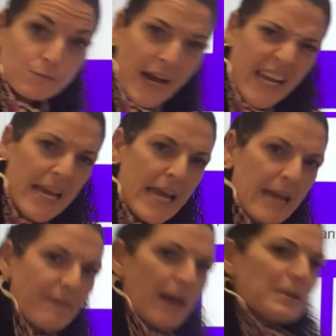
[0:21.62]
right?
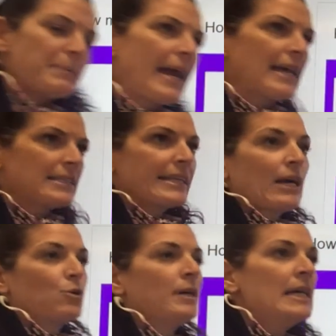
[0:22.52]
If I was passing
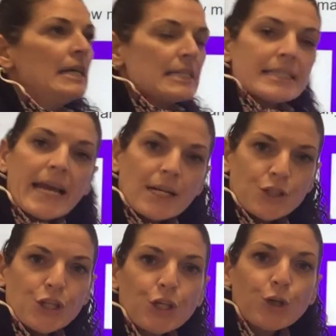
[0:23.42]
out snack
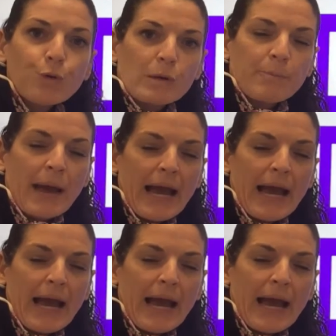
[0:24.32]
to you or